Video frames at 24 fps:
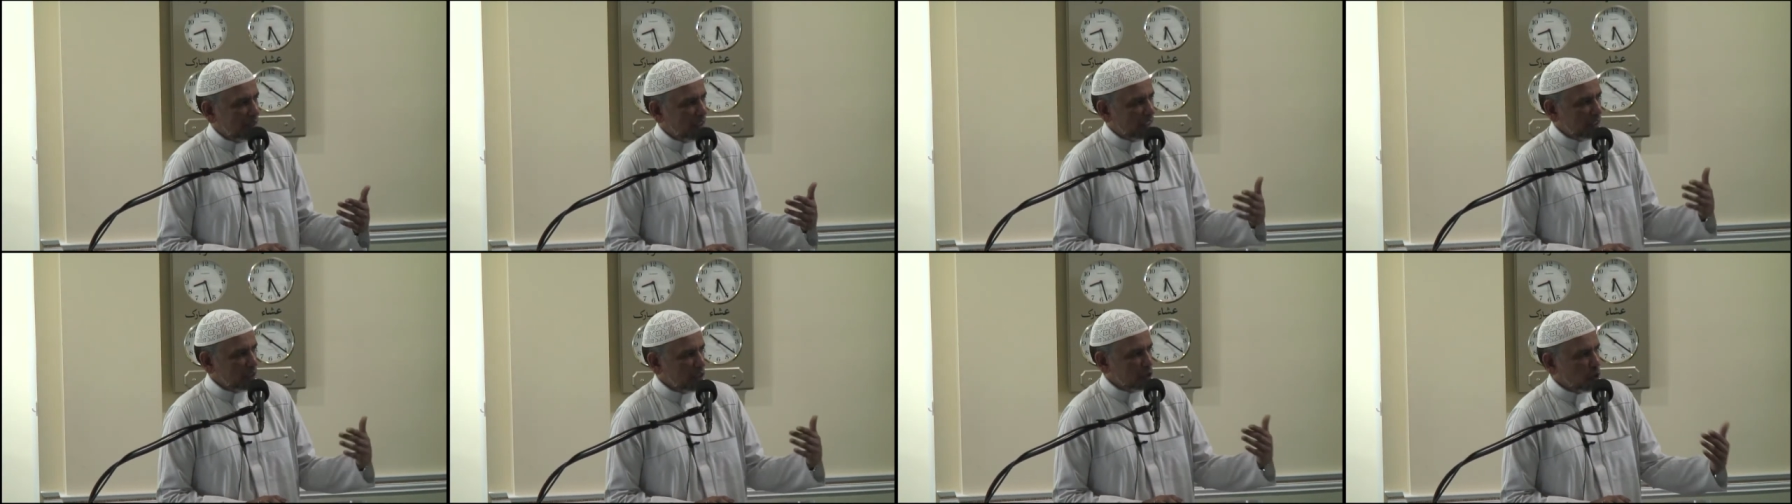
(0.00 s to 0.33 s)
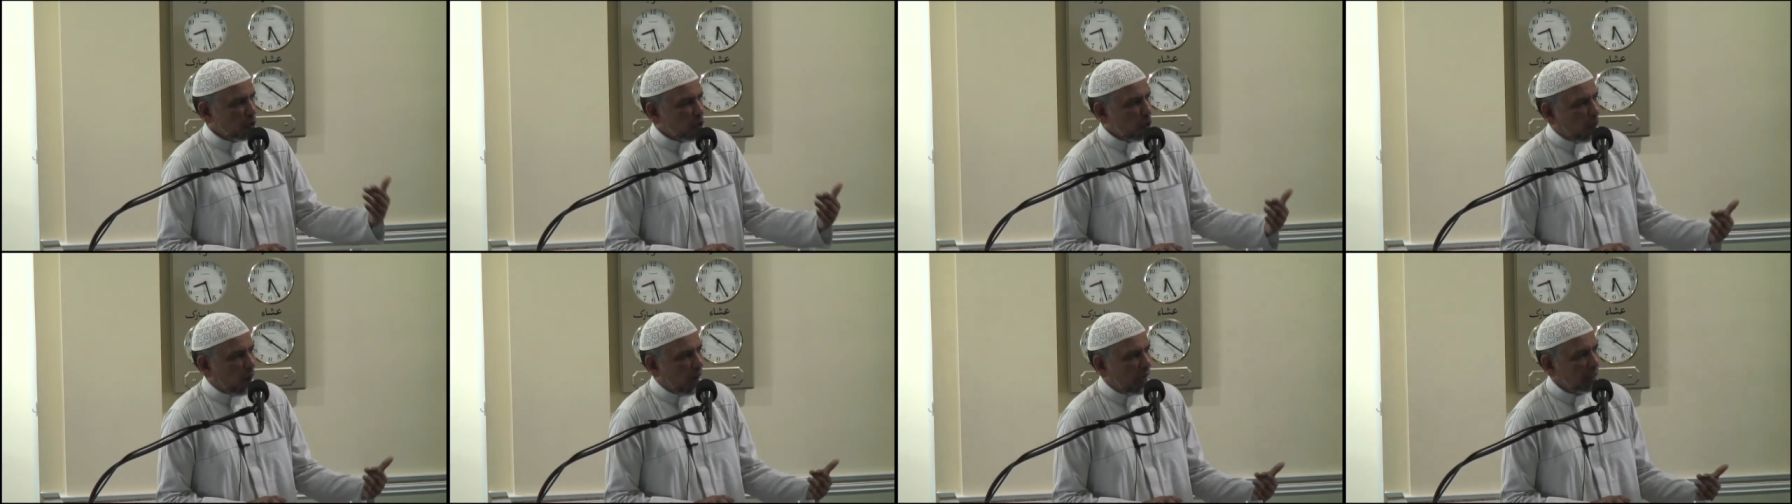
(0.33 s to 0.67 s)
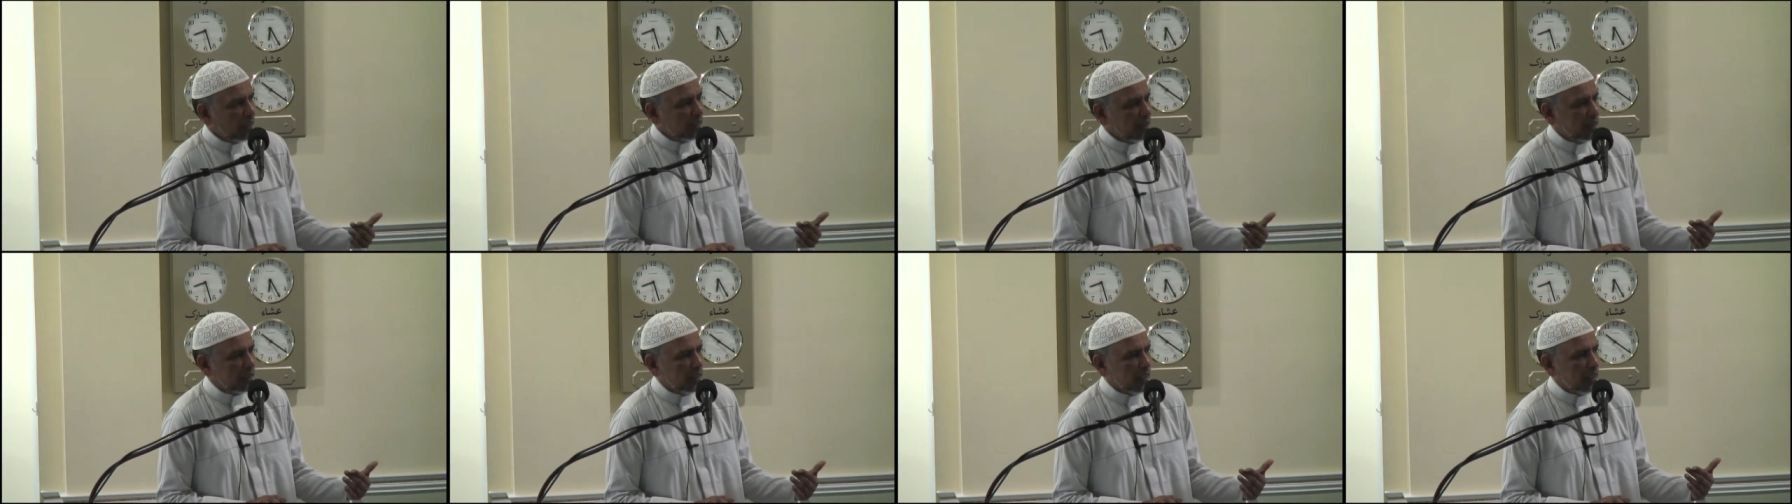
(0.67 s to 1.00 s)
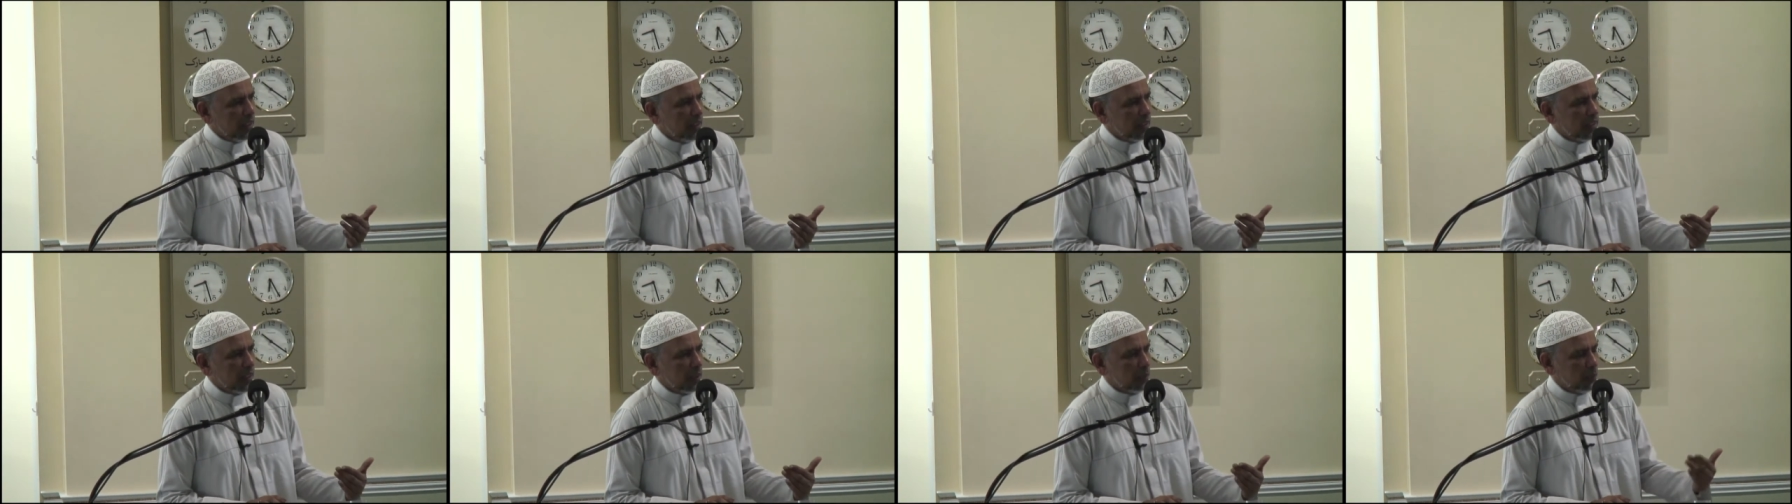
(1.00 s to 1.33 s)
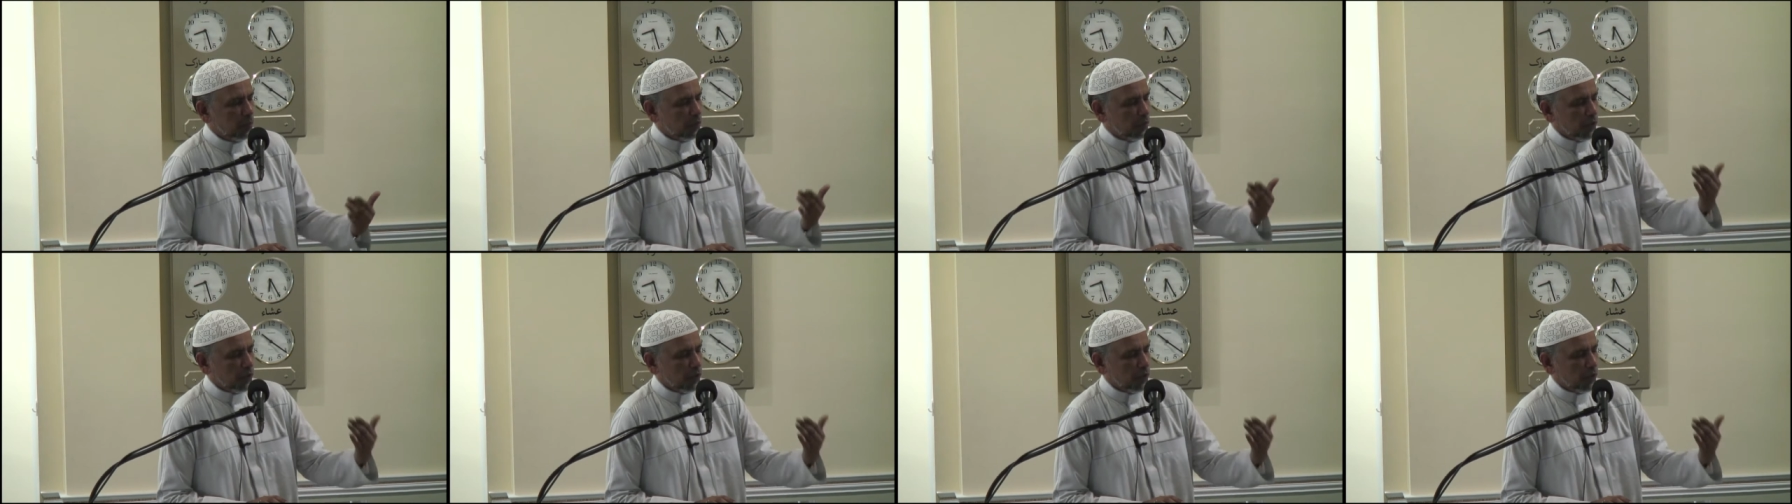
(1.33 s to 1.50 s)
these qualities that